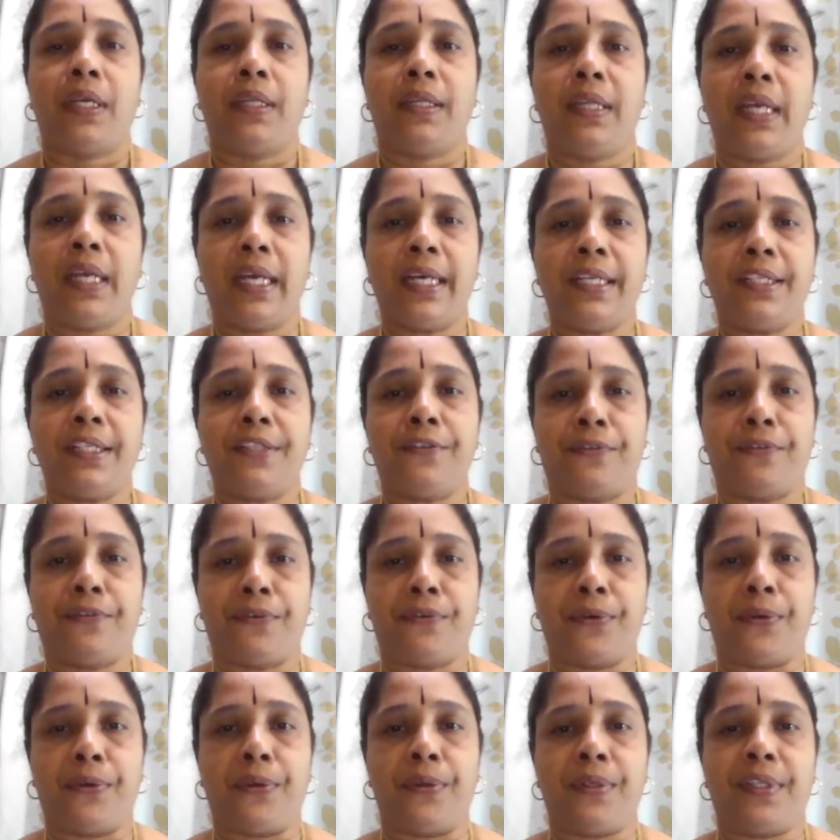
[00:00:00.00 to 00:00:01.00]
These
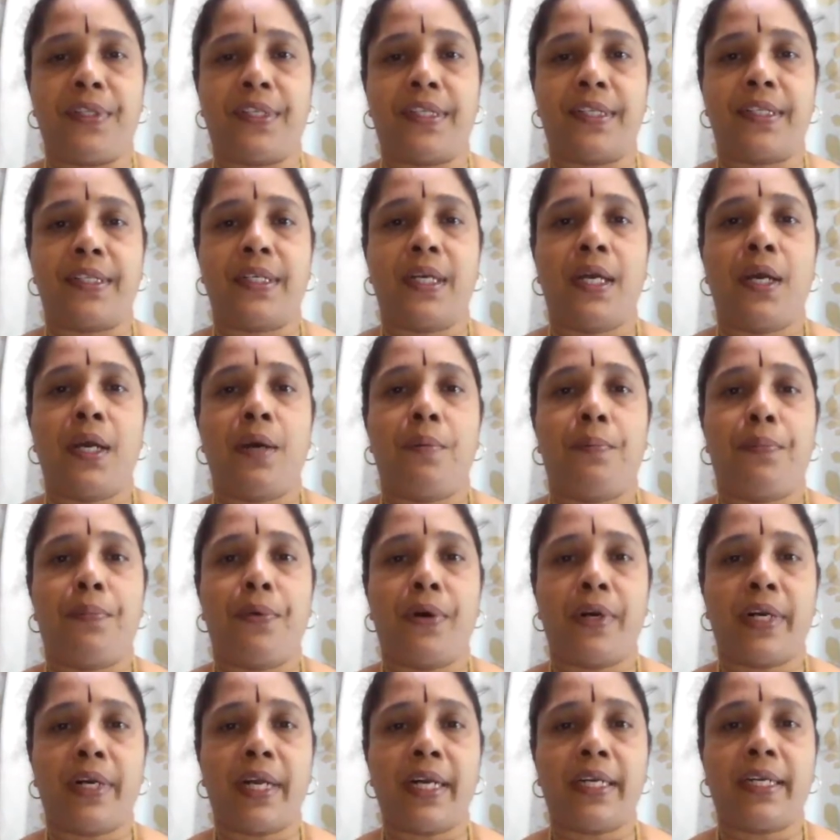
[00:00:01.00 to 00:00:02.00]
foods
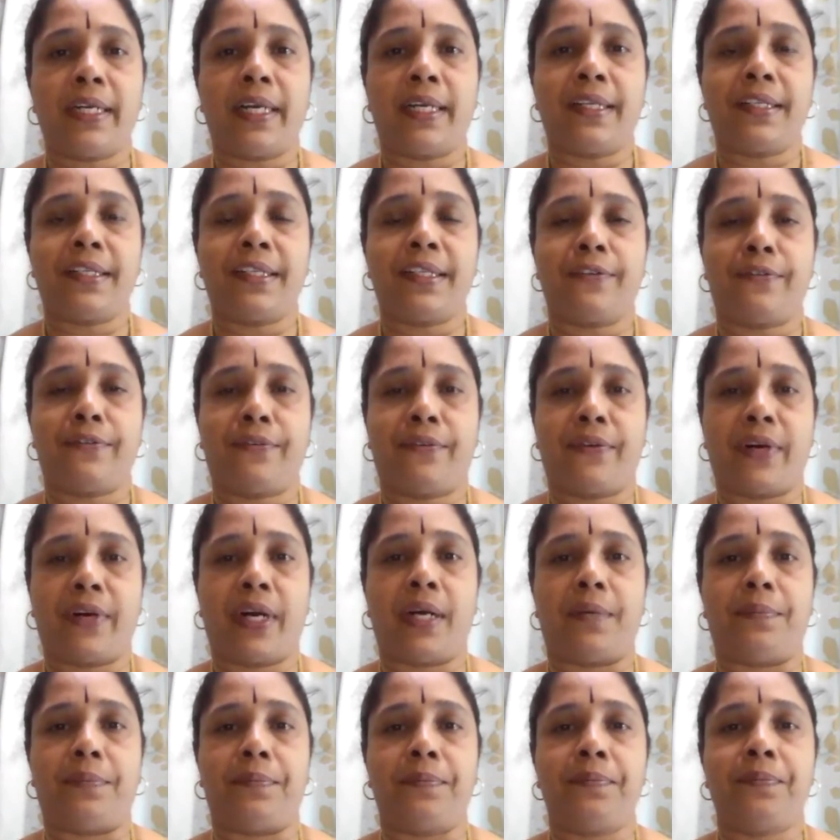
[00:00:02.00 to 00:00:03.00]
protect us
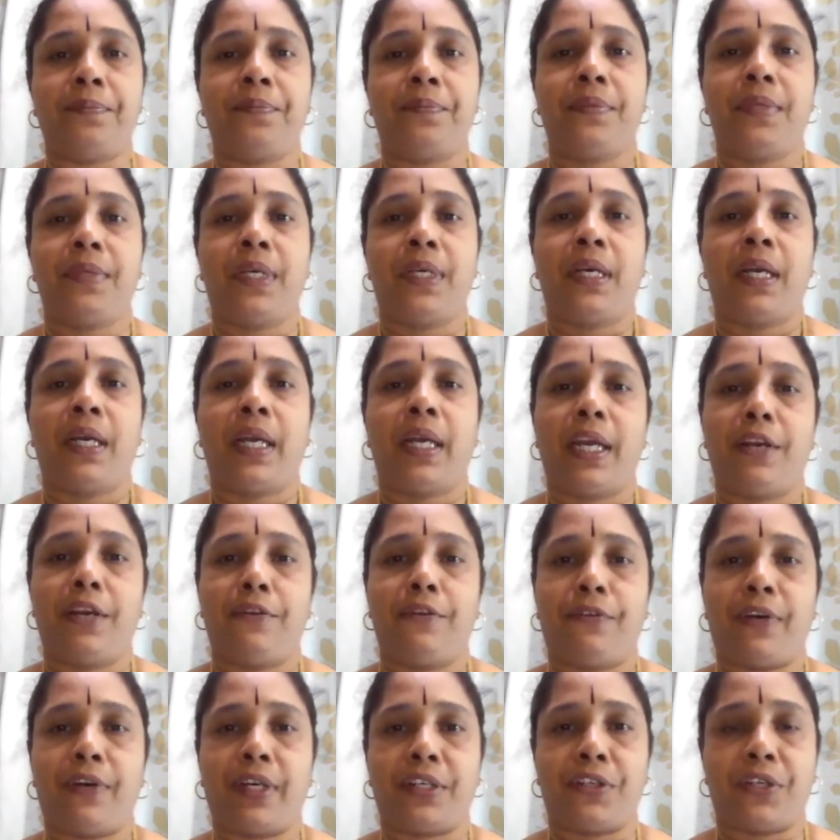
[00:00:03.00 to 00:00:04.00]
from
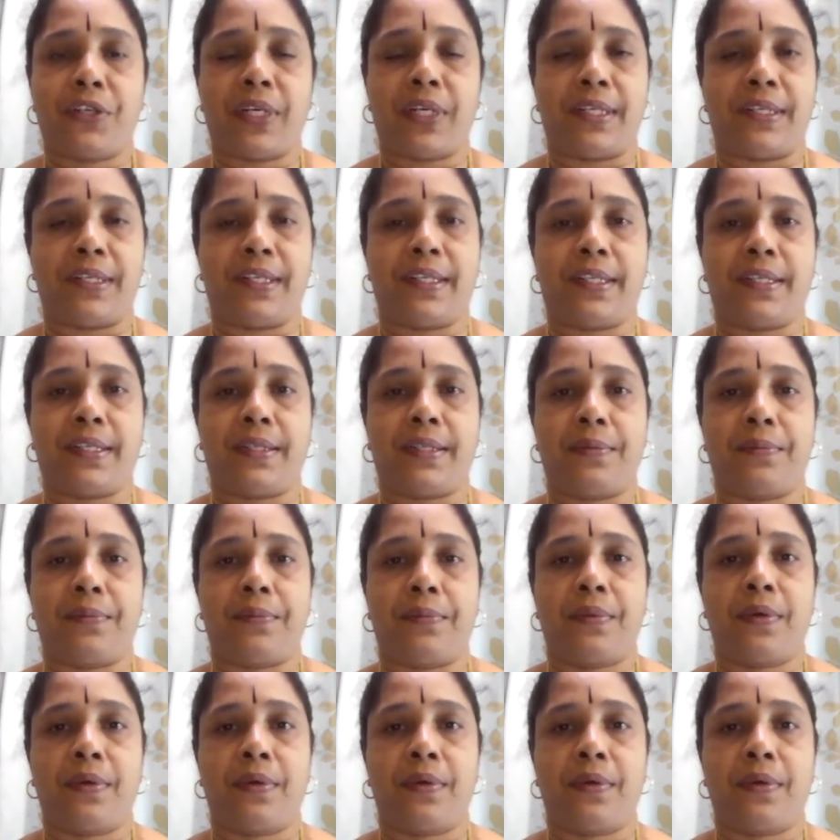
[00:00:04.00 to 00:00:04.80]
infections.